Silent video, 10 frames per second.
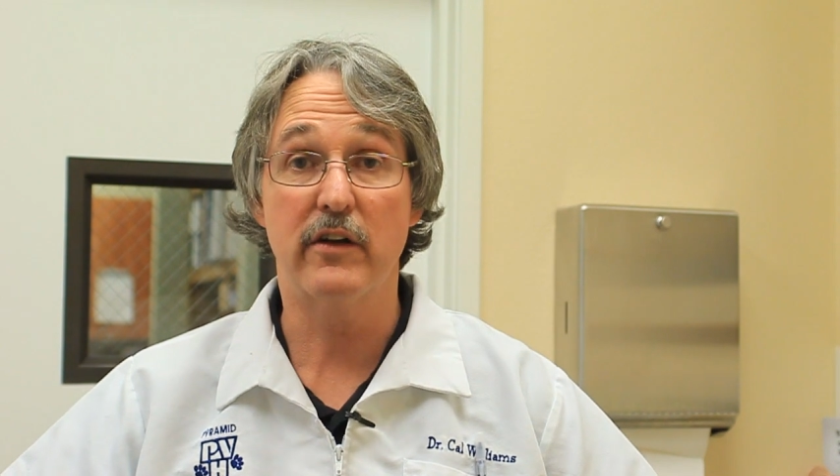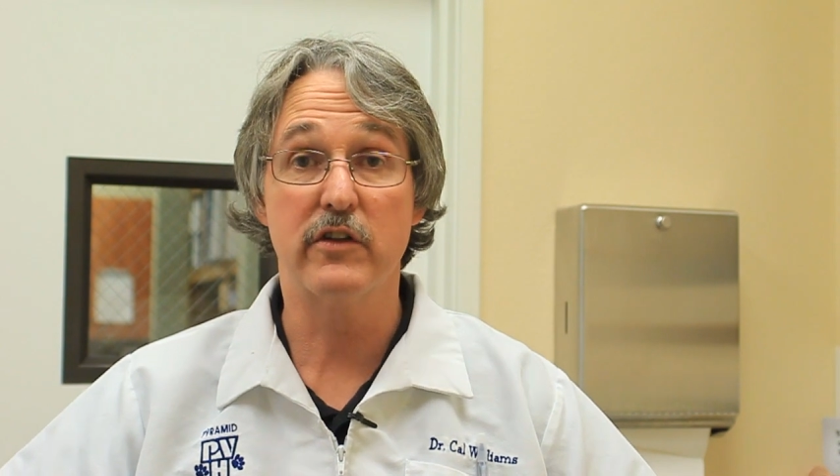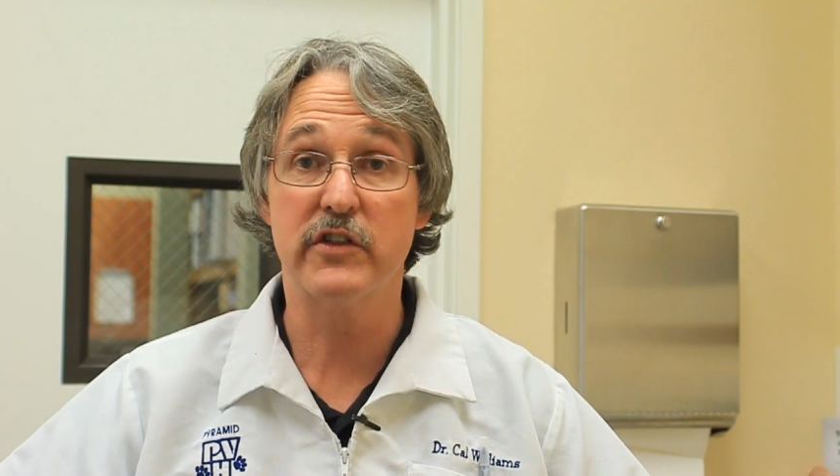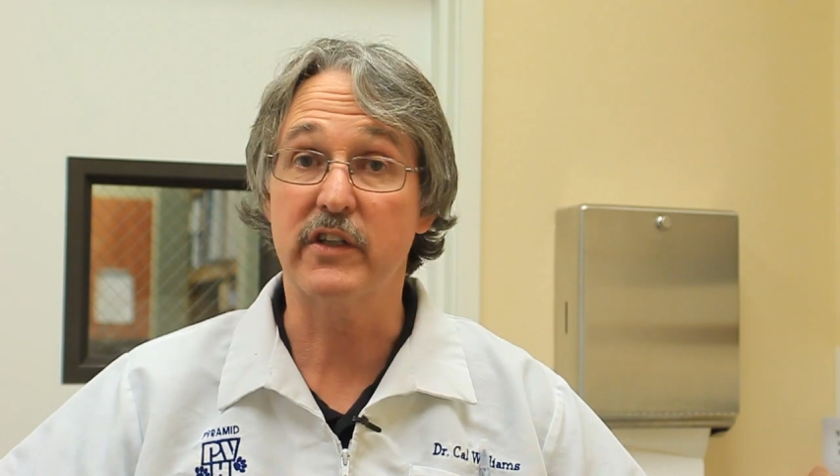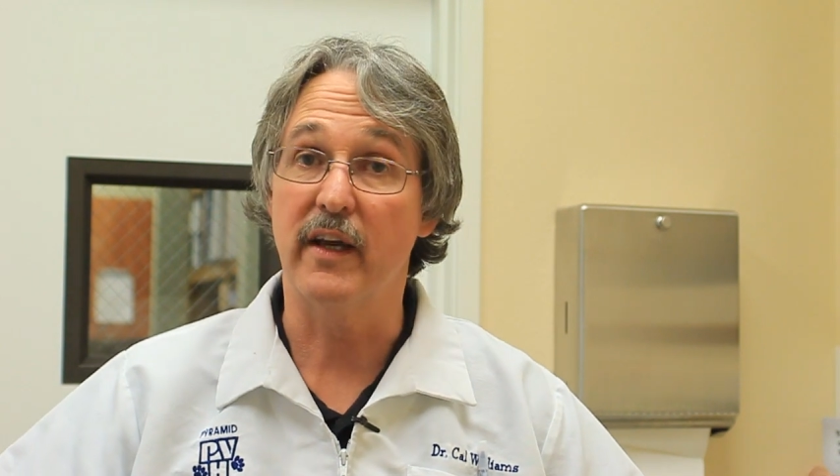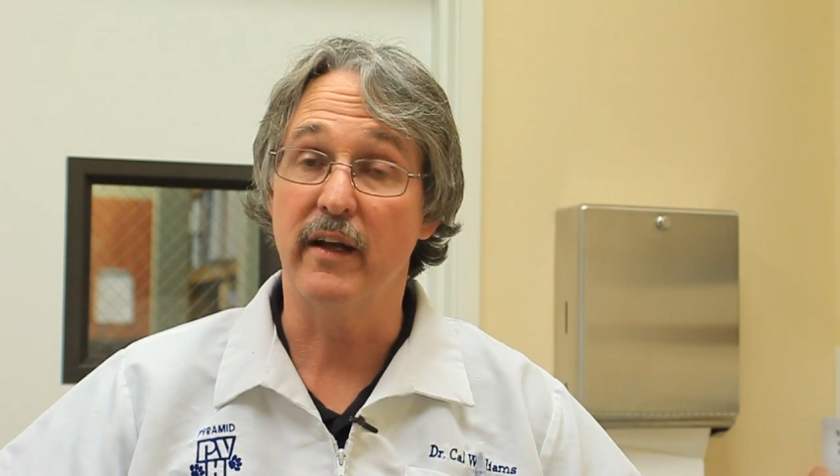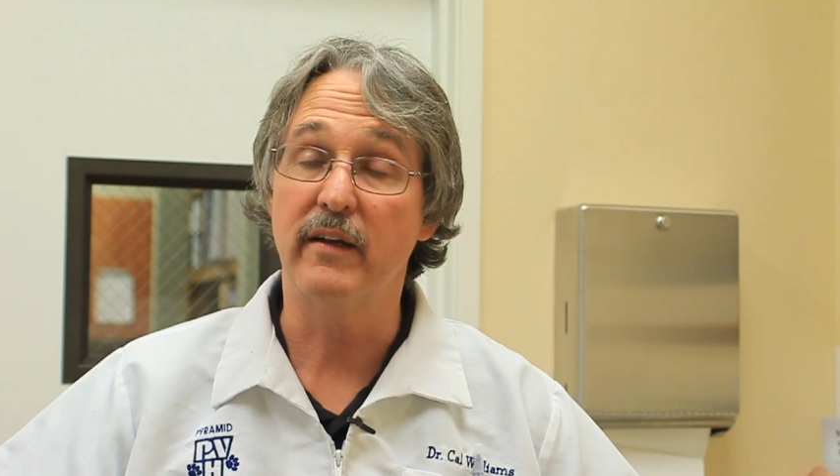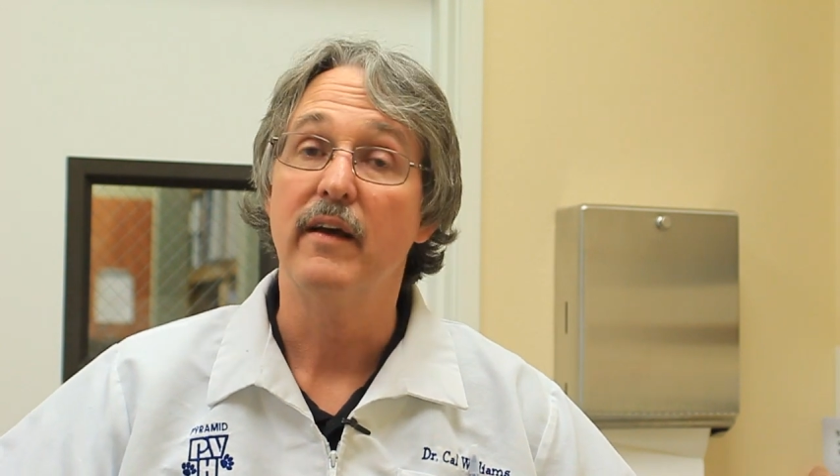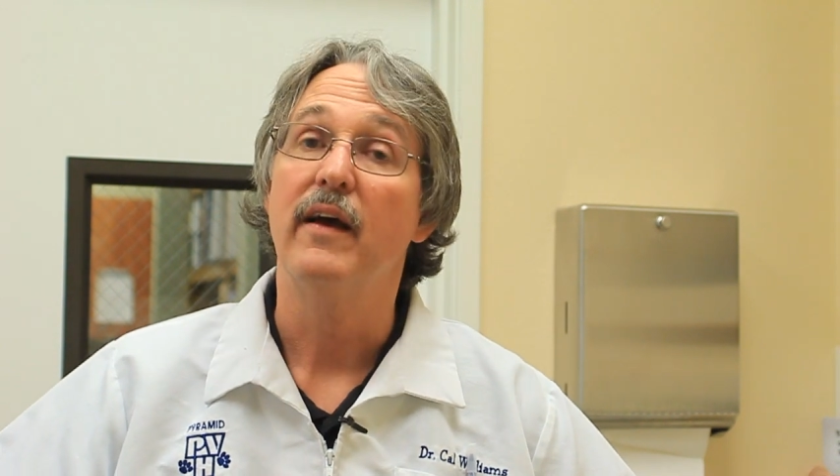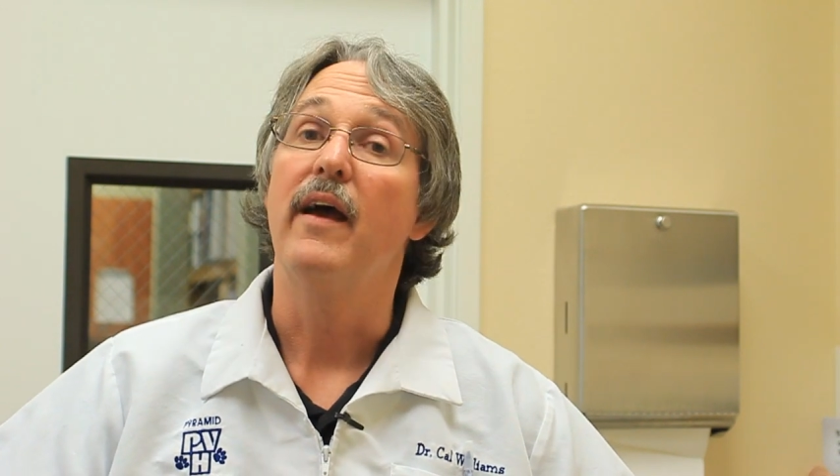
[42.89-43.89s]
under the
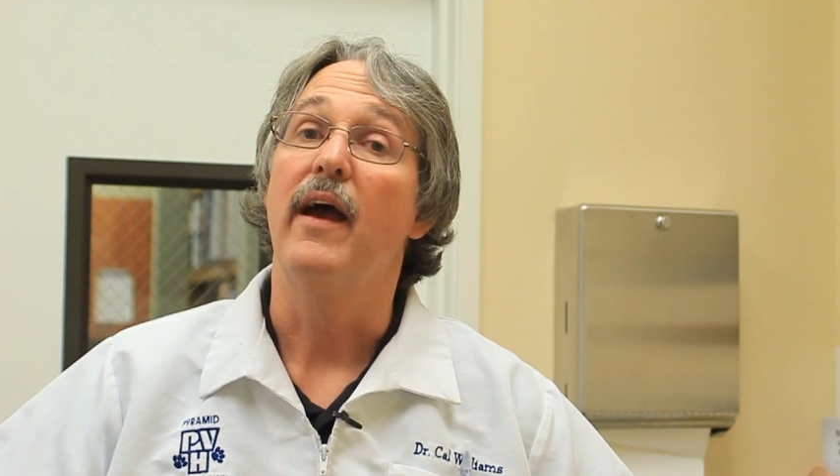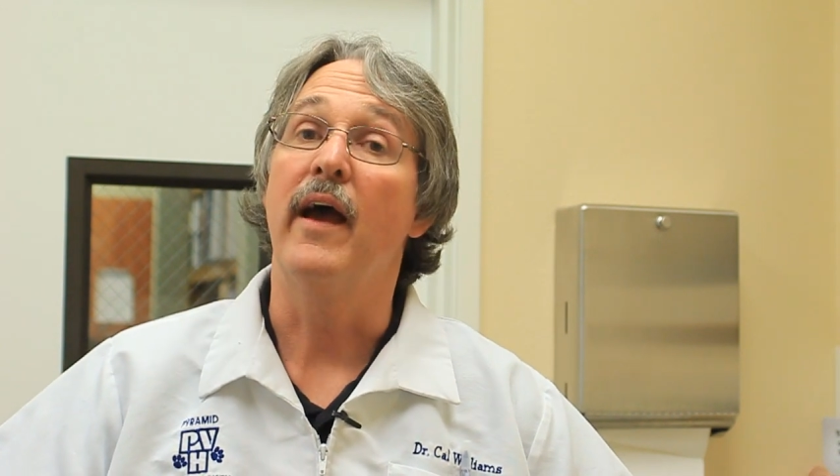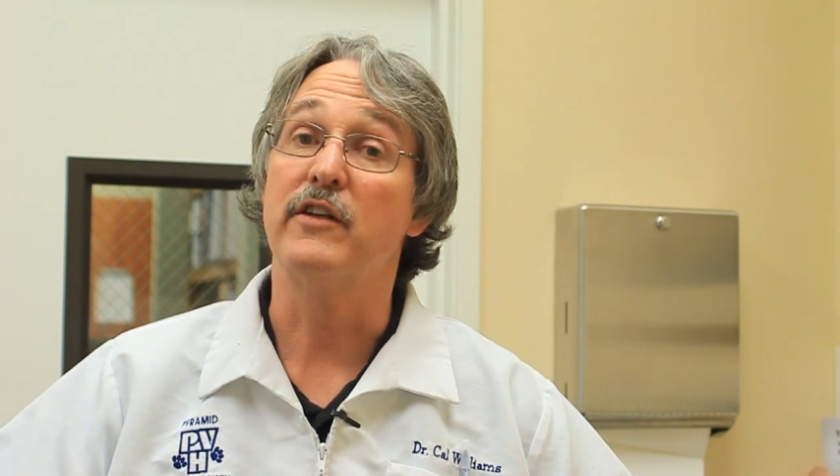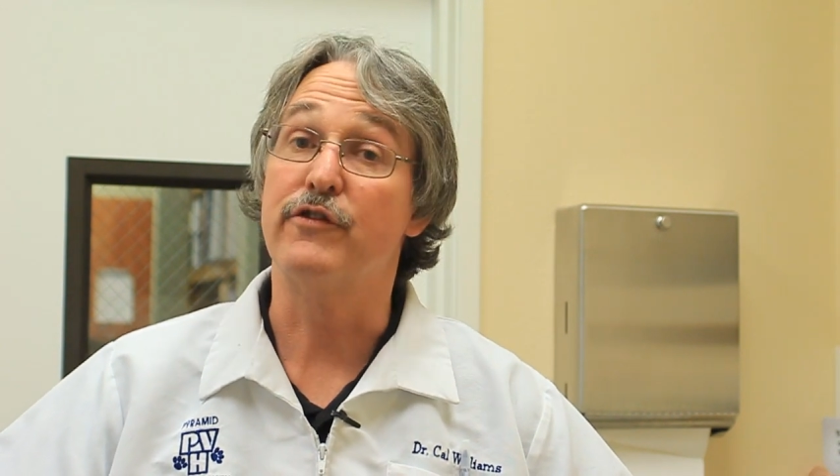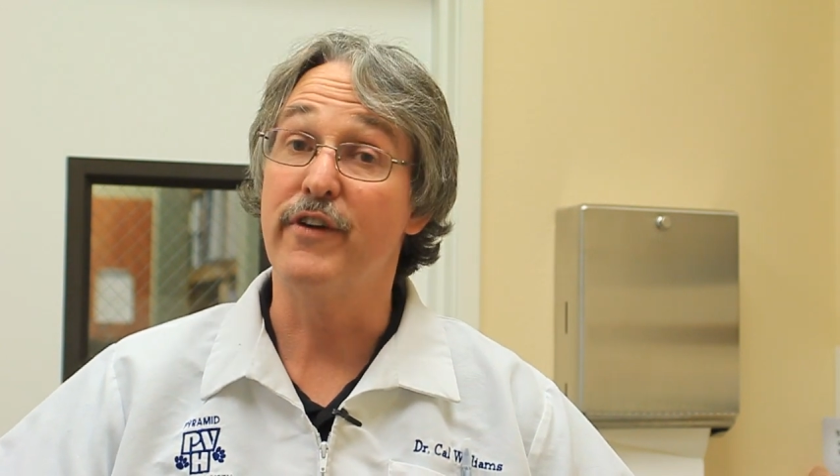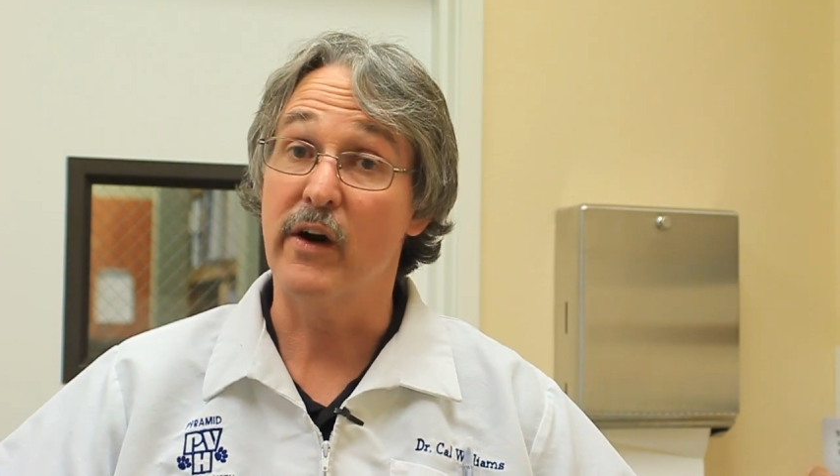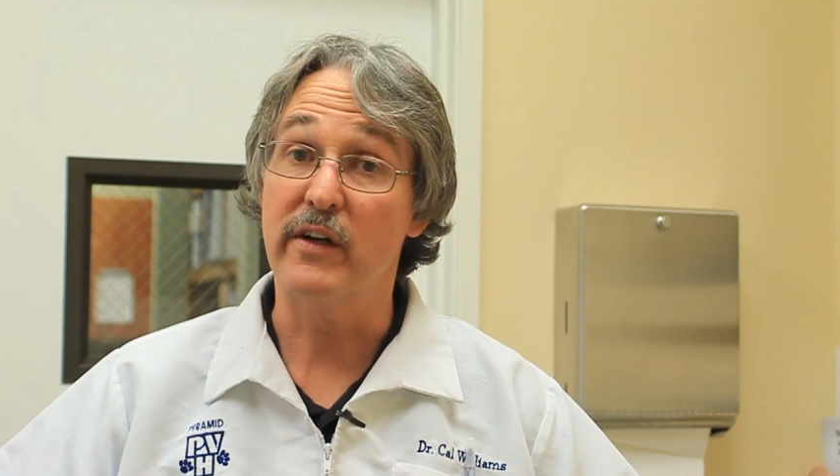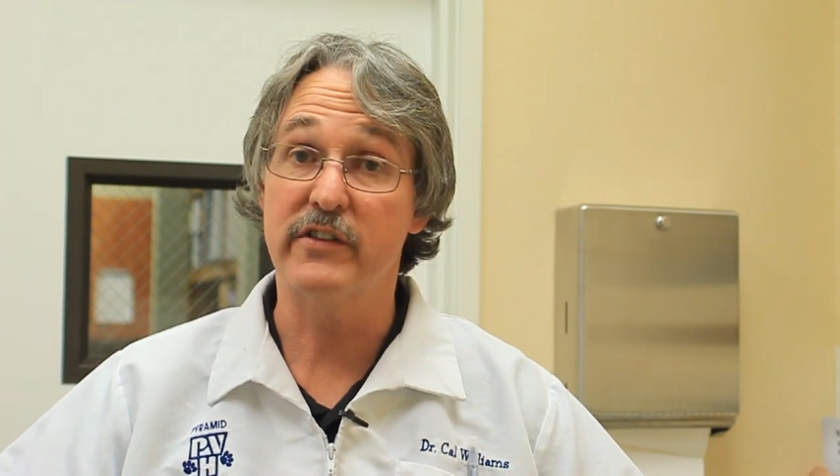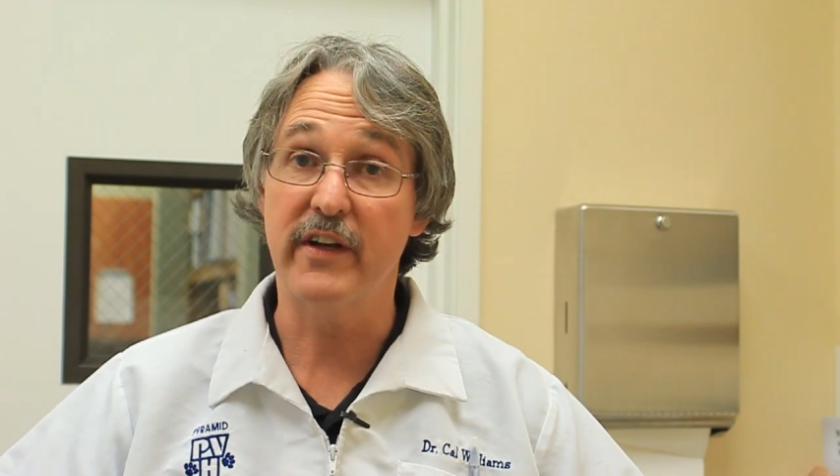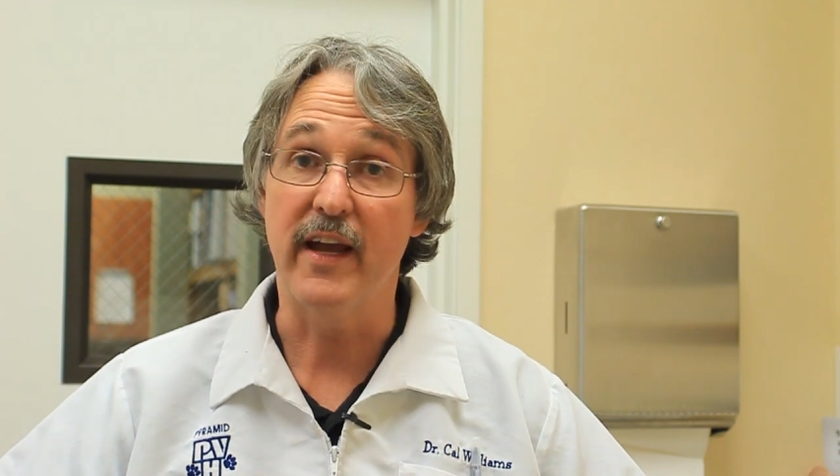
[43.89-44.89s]
skin and is
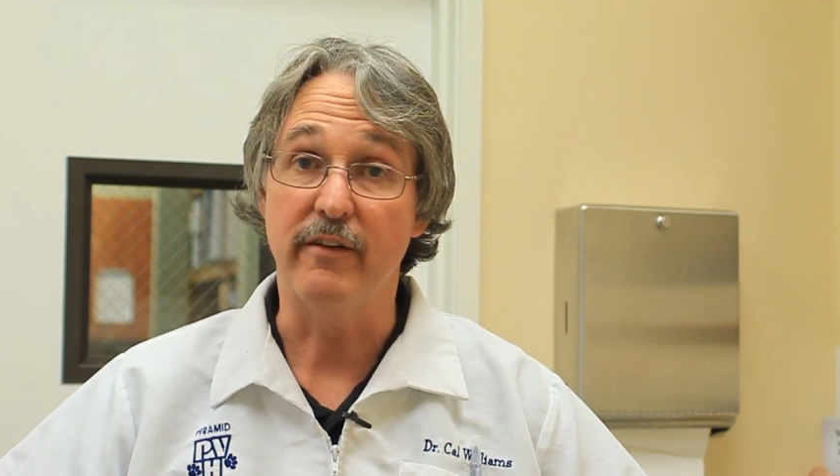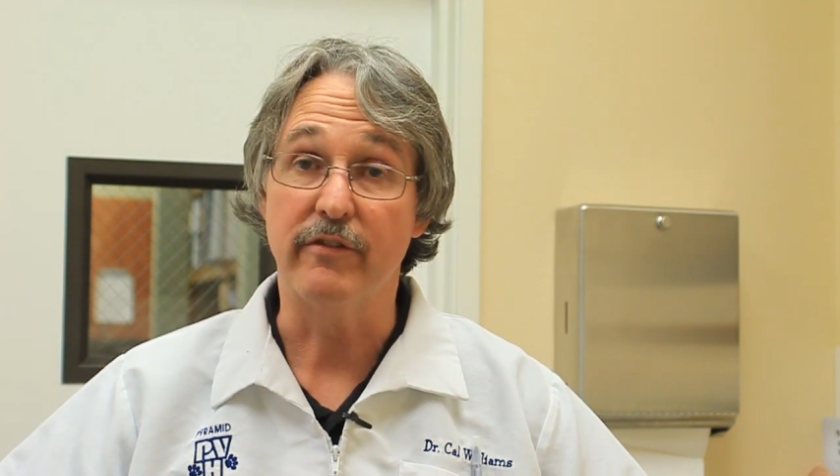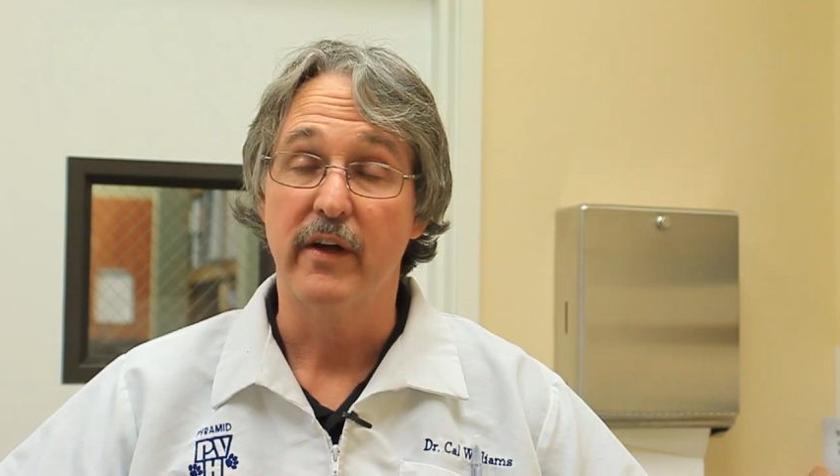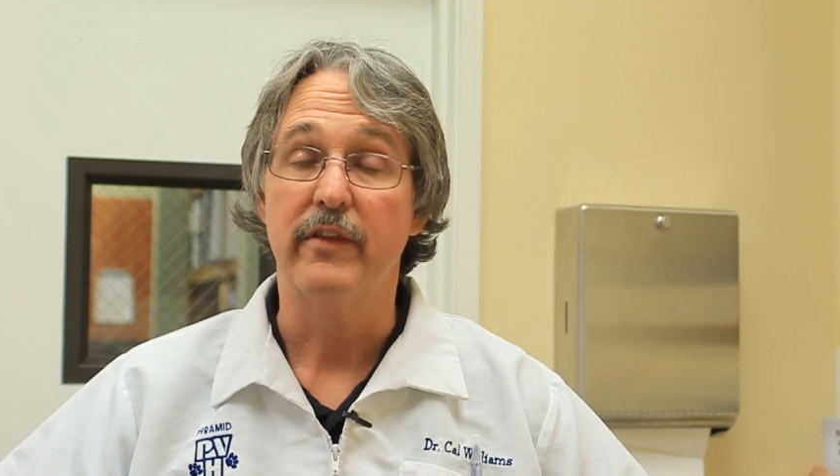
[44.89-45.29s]
very safe.